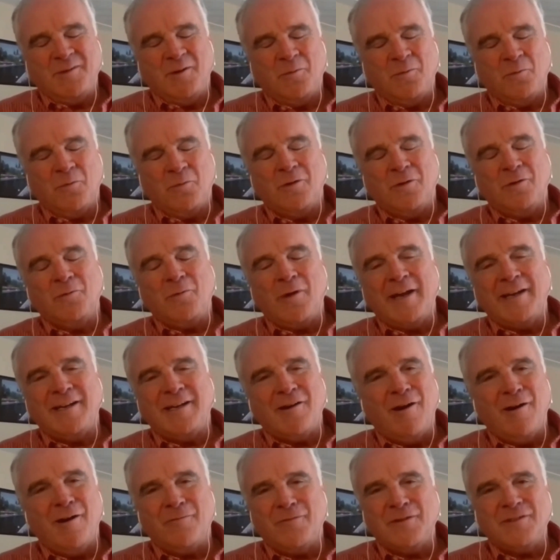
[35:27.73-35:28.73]
a
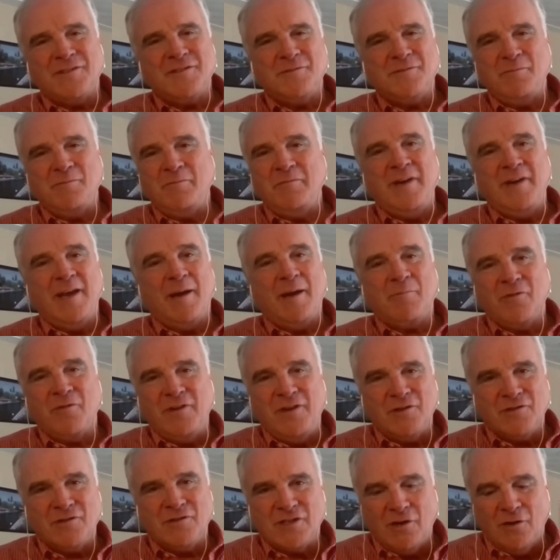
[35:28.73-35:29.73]
worldwide conference a number
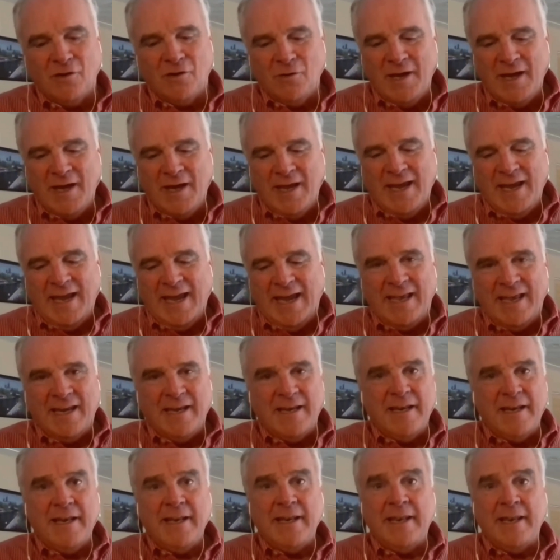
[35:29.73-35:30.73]
of years ago,
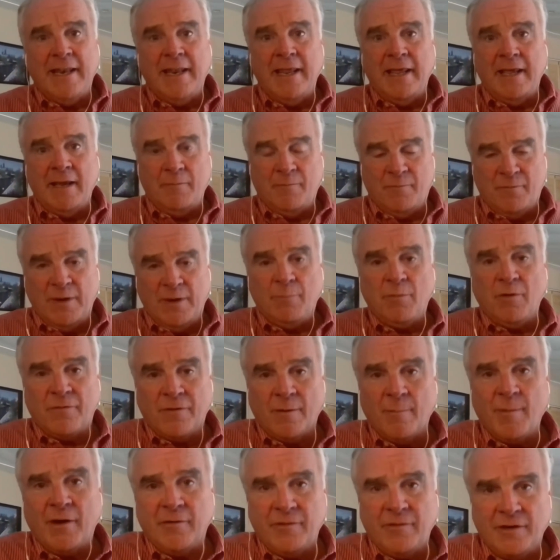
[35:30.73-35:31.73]
and people
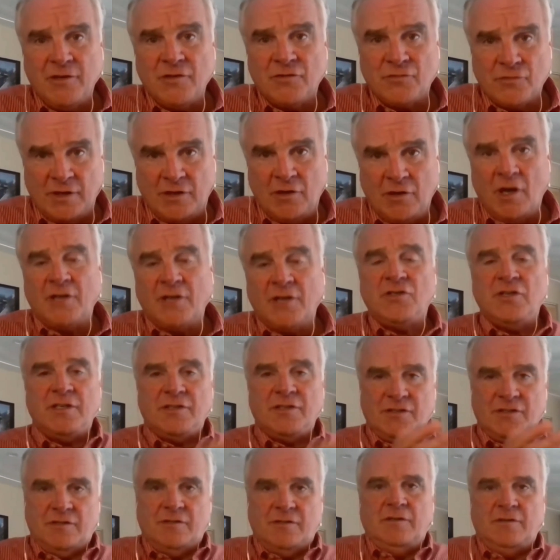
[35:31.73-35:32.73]
from our industry, not
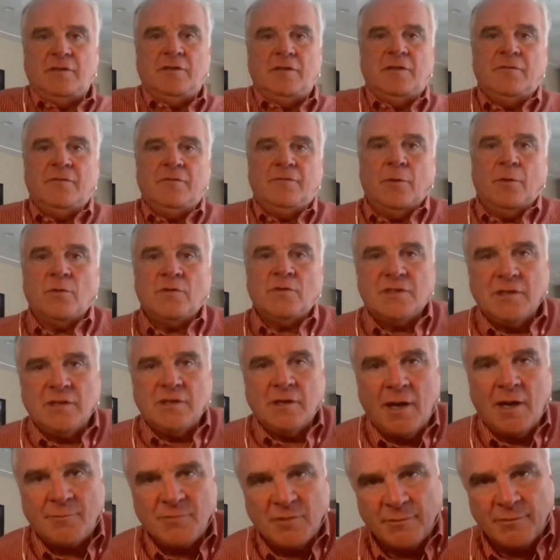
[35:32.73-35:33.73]
just the folks
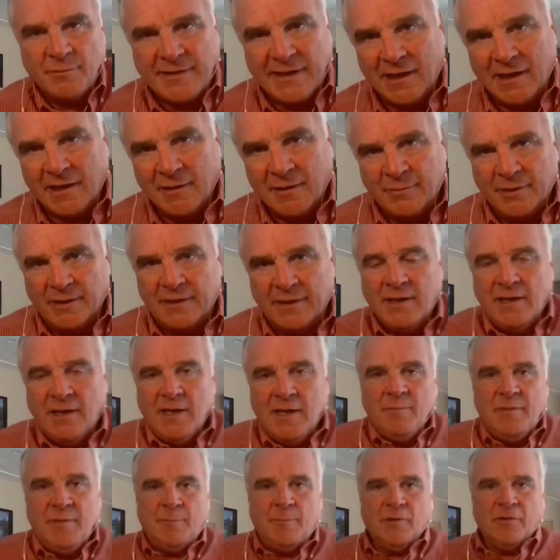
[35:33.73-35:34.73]
at Optimum Talent, but
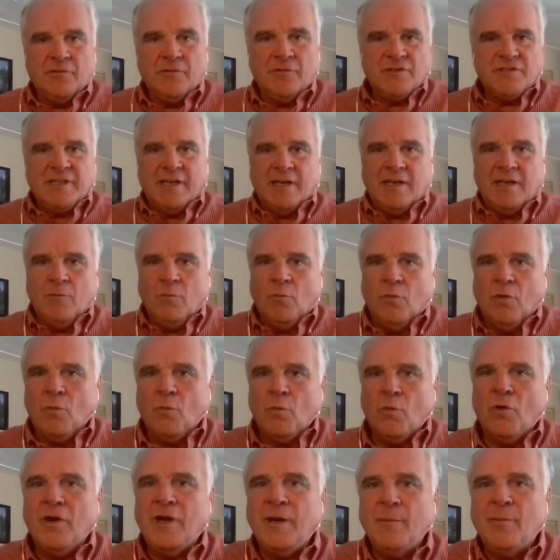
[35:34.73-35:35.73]
people are saying, we're
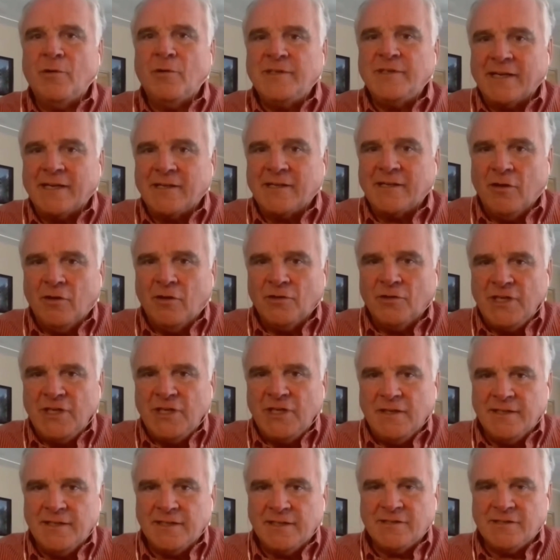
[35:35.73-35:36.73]
worried about
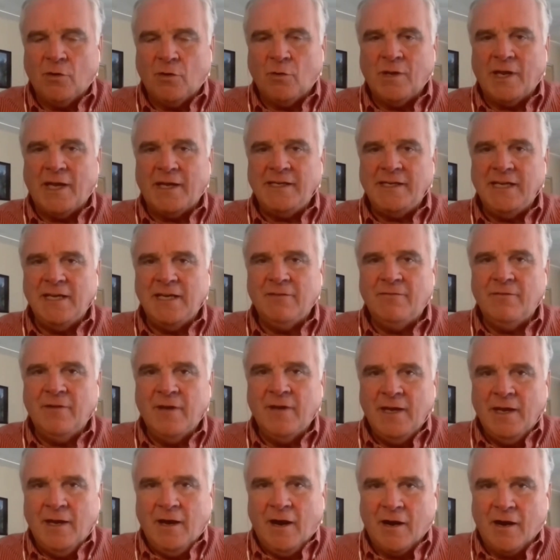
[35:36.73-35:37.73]
technology, this whole idea of
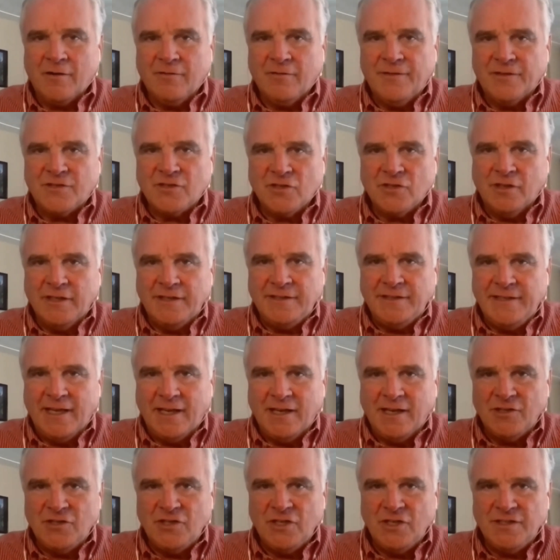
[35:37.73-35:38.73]
artificial
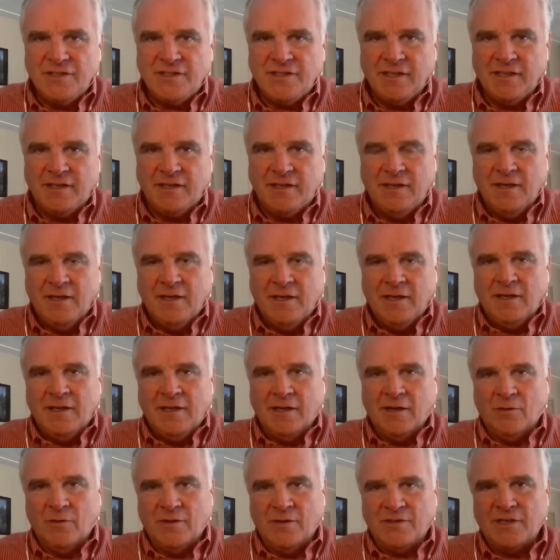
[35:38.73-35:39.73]
intelligence, and,
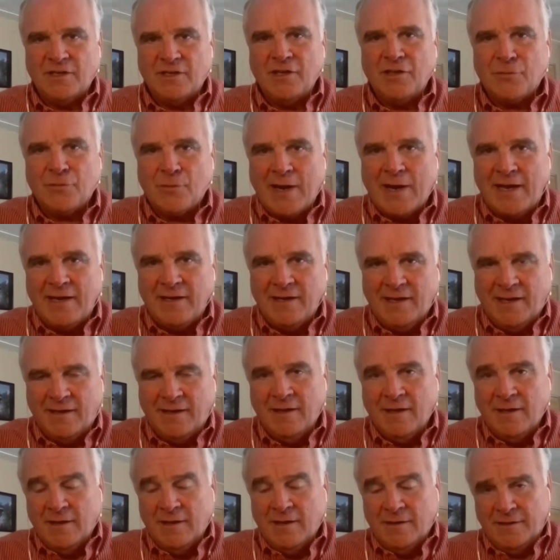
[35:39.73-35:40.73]
you know, is it a threat?
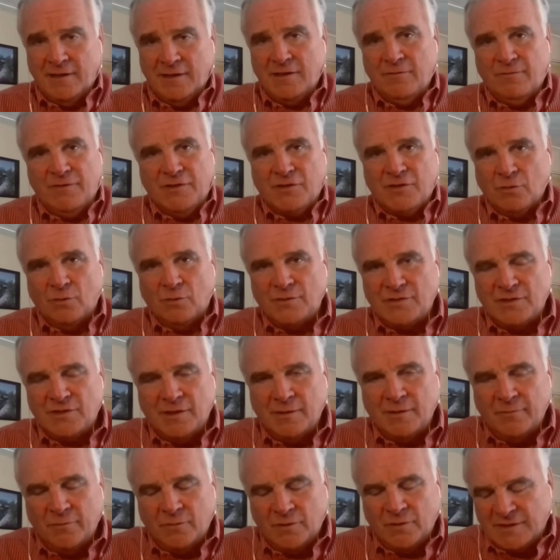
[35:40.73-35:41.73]
And the individual was
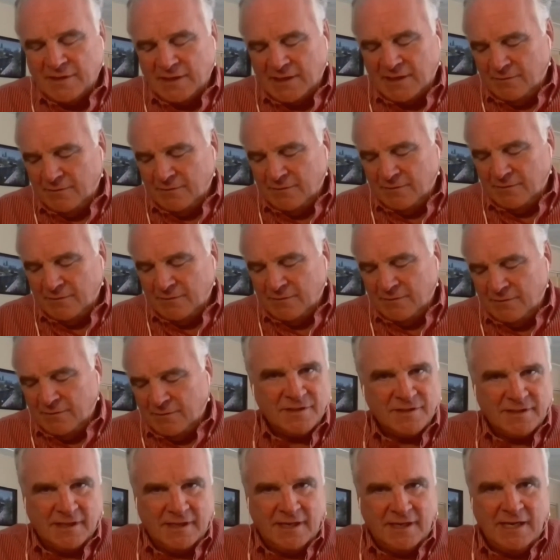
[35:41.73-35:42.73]
a
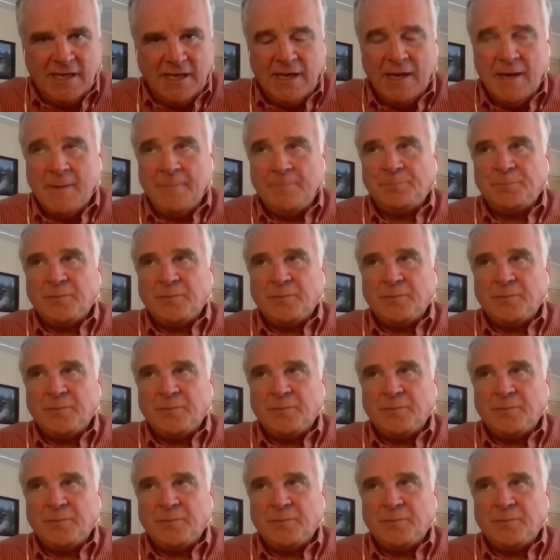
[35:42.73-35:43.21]
futurist, and he